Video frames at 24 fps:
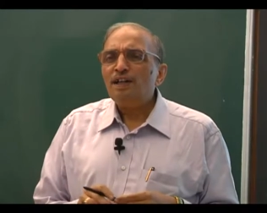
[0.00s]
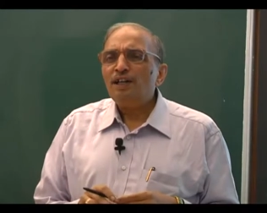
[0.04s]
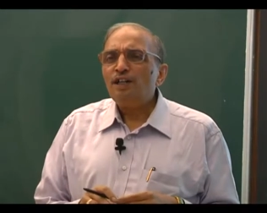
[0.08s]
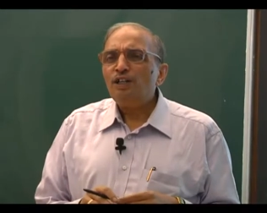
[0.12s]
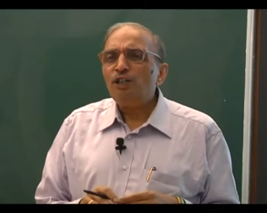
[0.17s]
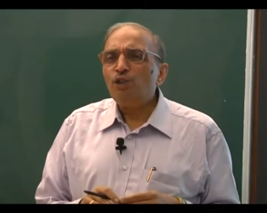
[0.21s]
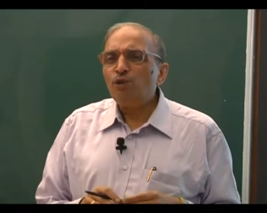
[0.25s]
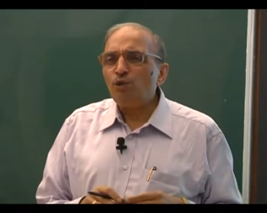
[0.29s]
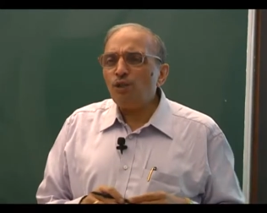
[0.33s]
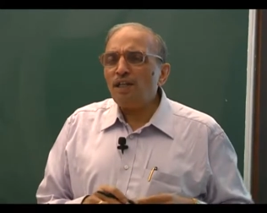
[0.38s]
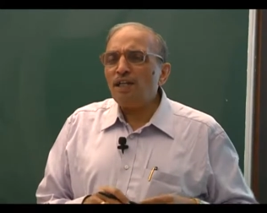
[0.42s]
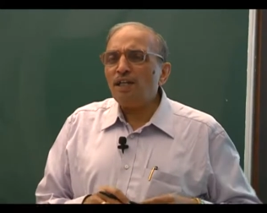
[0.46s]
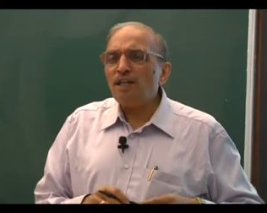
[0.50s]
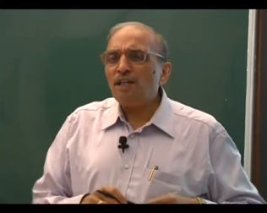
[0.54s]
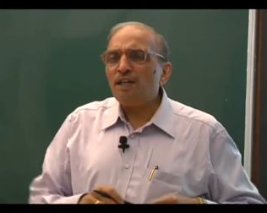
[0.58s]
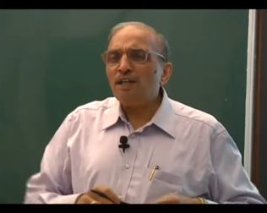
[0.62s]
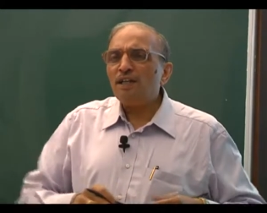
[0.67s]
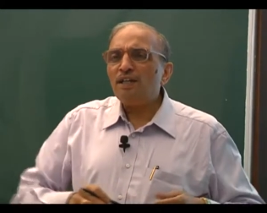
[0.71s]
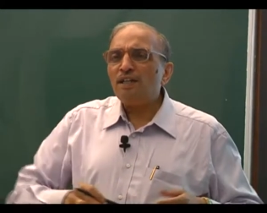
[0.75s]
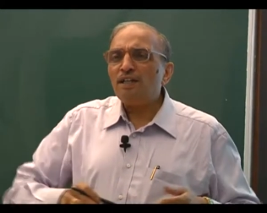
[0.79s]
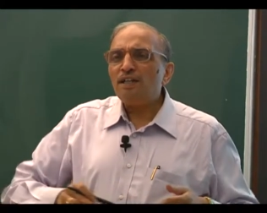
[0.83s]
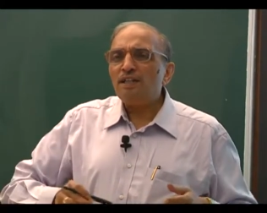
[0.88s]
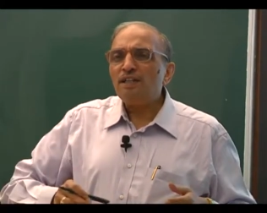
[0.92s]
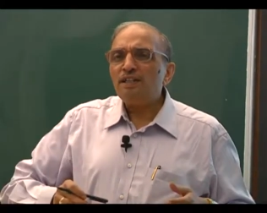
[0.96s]
During
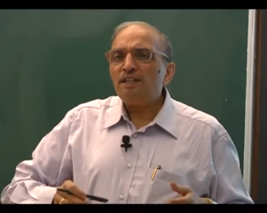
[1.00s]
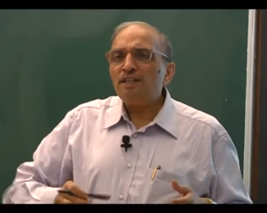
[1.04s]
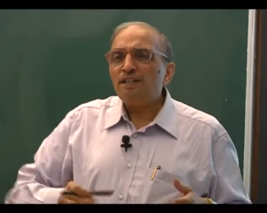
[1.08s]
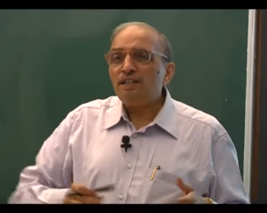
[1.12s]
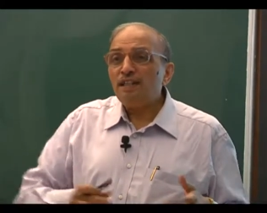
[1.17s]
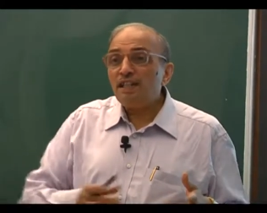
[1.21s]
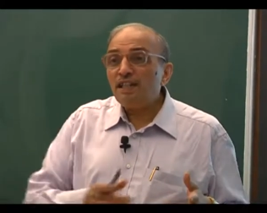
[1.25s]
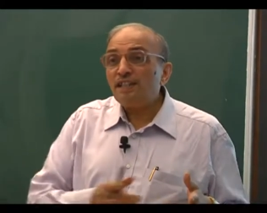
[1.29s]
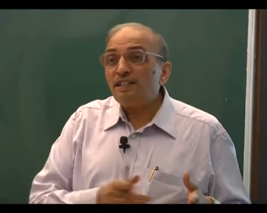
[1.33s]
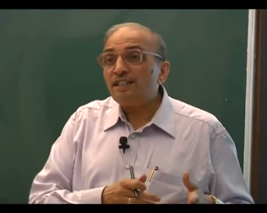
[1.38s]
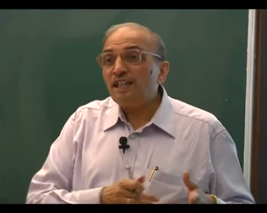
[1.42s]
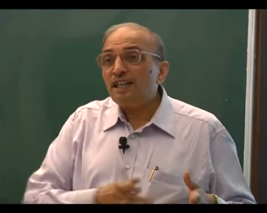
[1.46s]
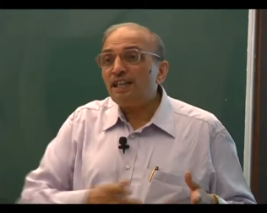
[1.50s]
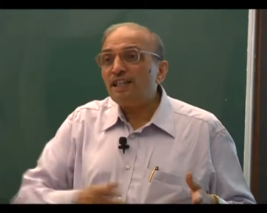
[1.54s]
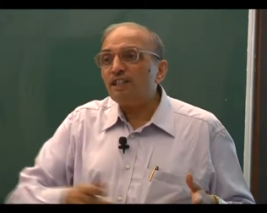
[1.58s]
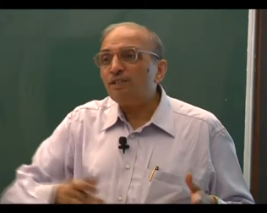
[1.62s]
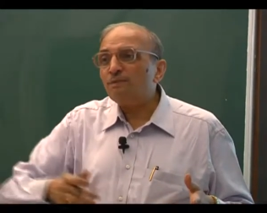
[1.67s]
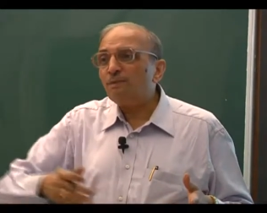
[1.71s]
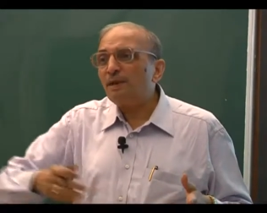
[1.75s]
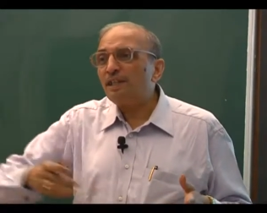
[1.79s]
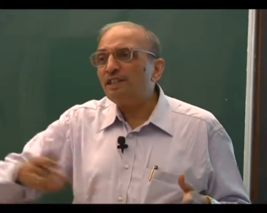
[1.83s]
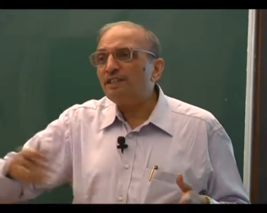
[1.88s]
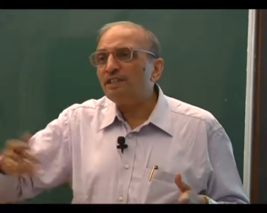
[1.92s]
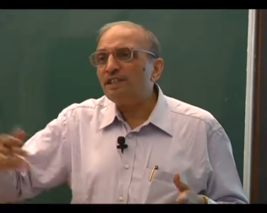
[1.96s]
these days,
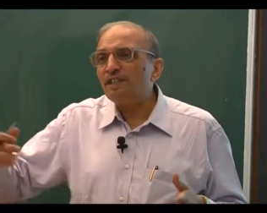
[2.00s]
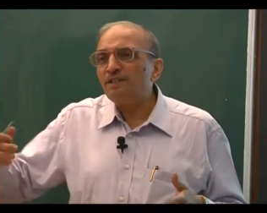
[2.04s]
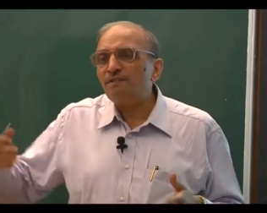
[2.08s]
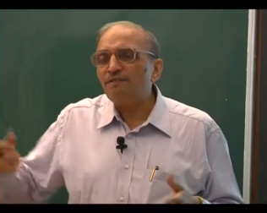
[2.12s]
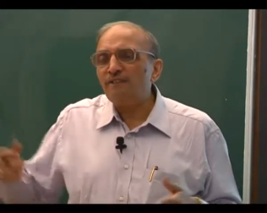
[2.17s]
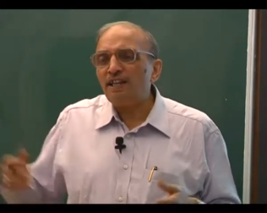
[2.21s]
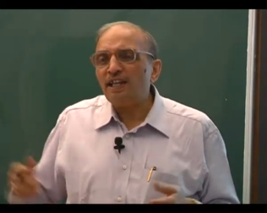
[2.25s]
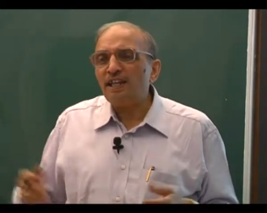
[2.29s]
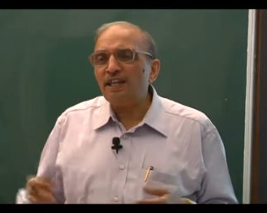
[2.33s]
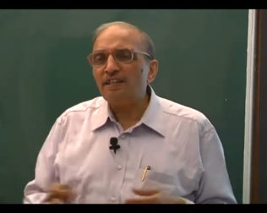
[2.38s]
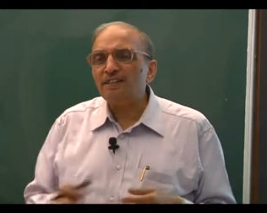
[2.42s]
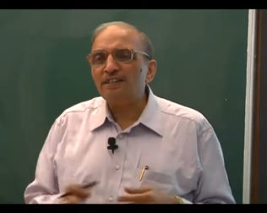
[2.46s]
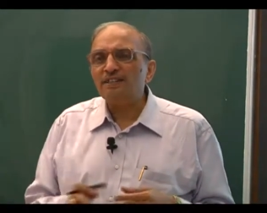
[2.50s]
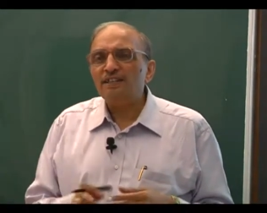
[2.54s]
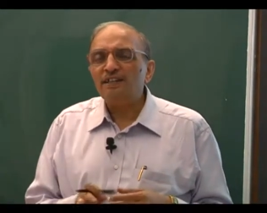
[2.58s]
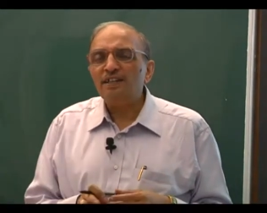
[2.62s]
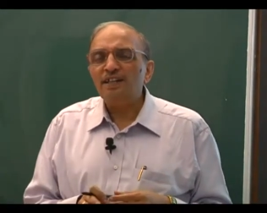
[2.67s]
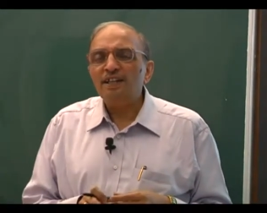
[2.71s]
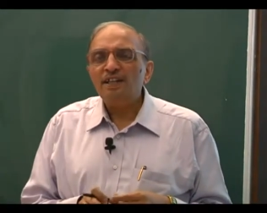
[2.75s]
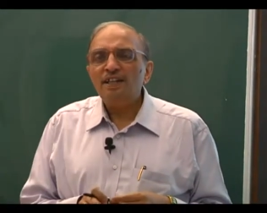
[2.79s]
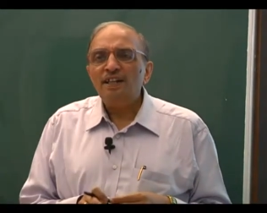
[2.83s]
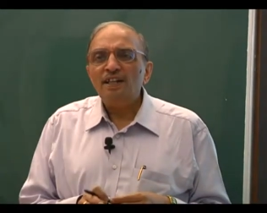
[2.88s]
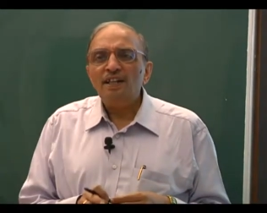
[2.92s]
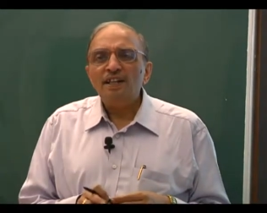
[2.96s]
months and weeks,
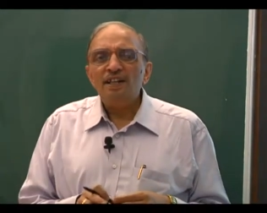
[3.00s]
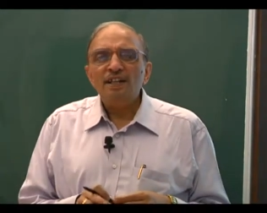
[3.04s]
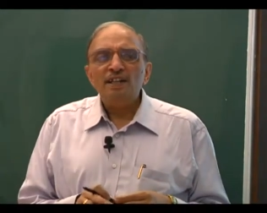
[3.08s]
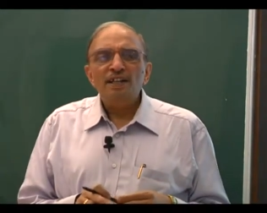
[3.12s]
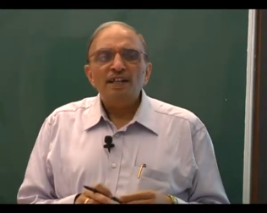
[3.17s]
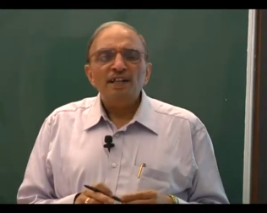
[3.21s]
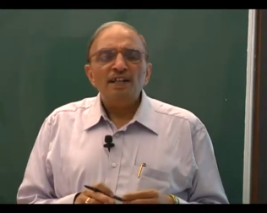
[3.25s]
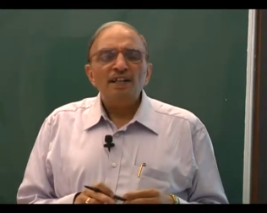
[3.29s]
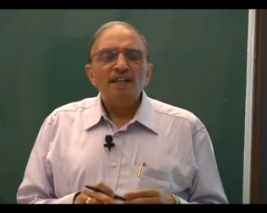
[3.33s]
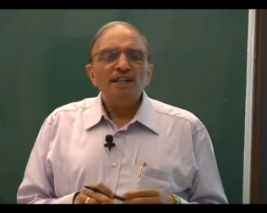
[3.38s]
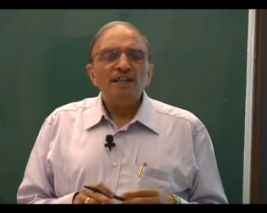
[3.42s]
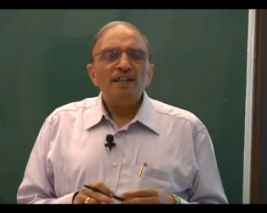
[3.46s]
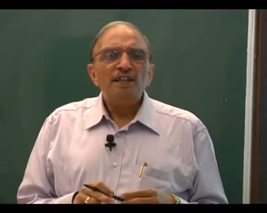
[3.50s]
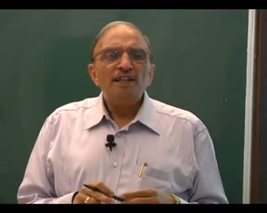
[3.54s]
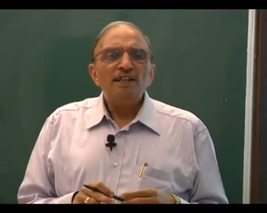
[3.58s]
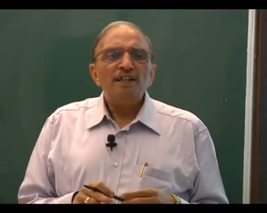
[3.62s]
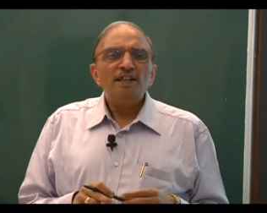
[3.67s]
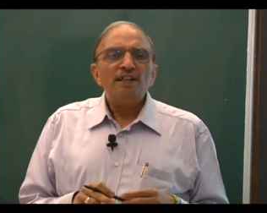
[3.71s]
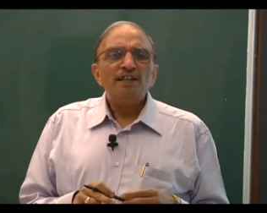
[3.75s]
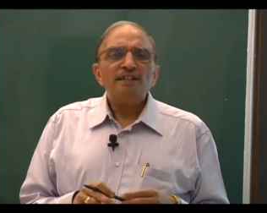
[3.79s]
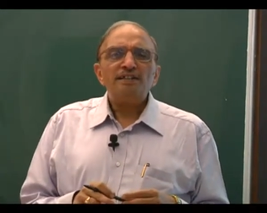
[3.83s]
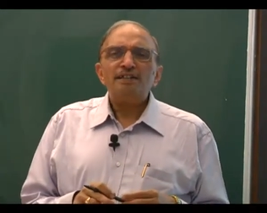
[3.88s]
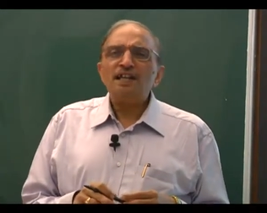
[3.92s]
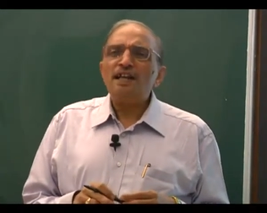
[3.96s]

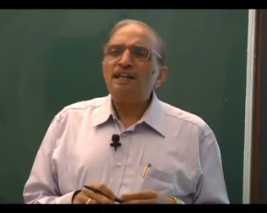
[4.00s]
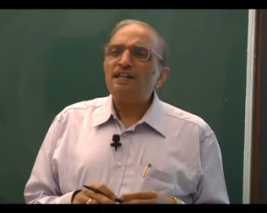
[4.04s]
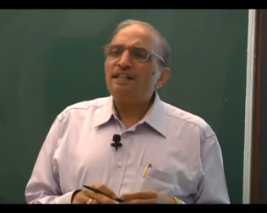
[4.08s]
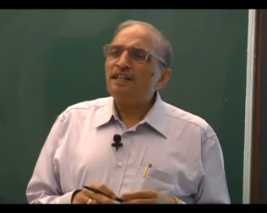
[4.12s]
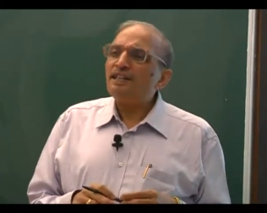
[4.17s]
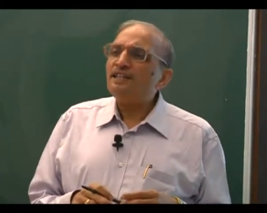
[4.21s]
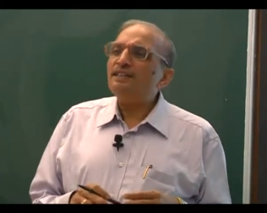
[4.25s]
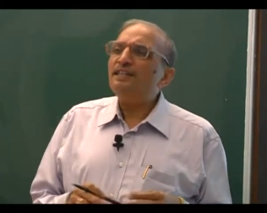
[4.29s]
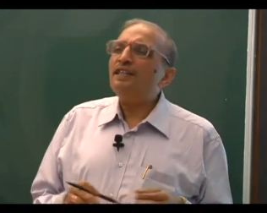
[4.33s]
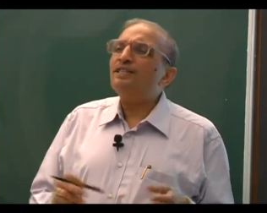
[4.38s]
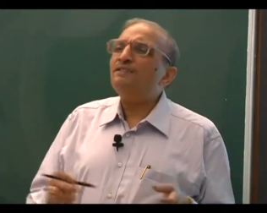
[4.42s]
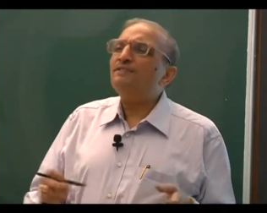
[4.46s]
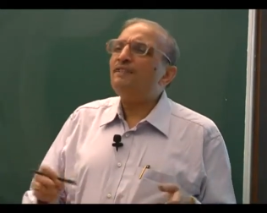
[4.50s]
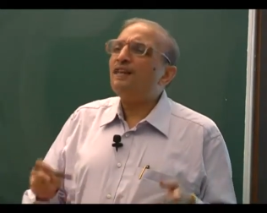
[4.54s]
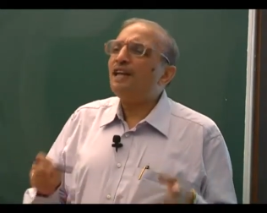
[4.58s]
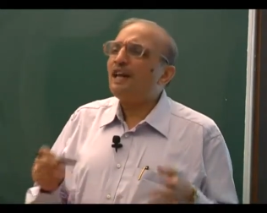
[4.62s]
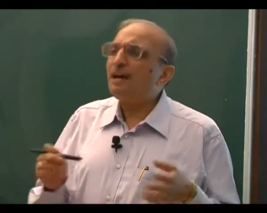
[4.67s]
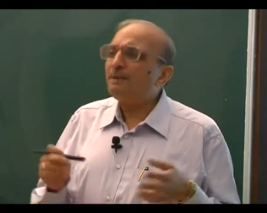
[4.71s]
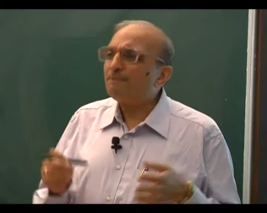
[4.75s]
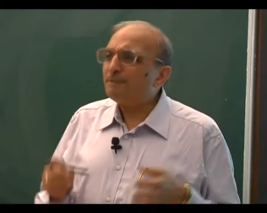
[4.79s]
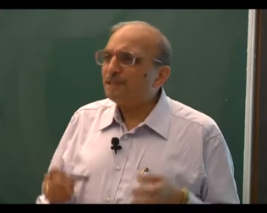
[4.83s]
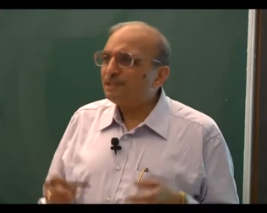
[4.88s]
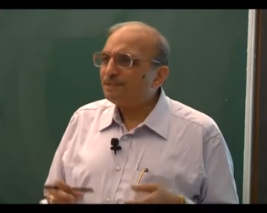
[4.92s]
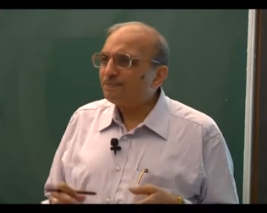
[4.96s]
certain things will
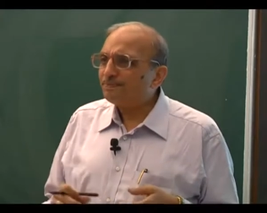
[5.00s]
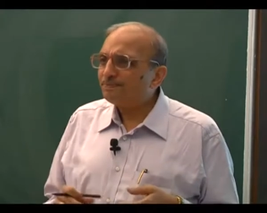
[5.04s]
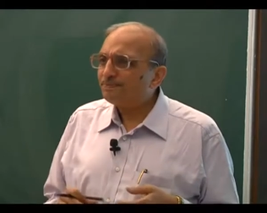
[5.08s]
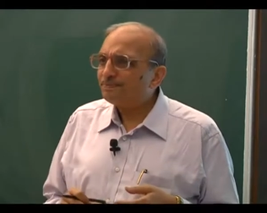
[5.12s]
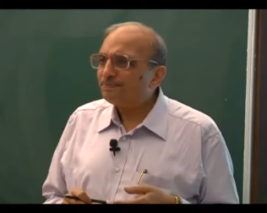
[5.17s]
happen.